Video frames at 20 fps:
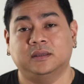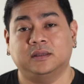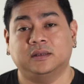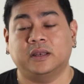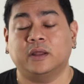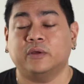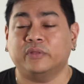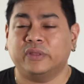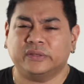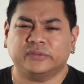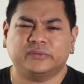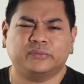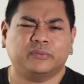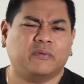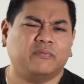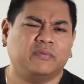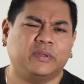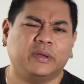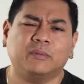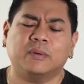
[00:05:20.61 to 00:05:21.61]
Now that's
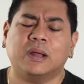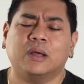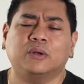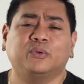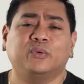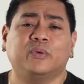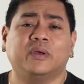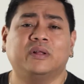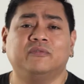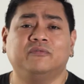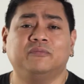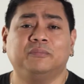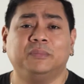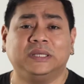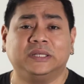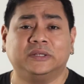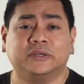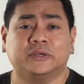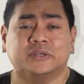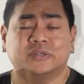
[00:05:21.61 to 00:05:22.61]
roughly around 12
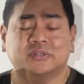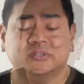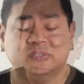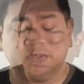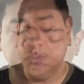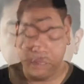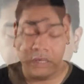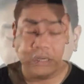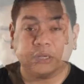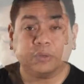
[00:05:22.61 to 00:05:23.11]
meters.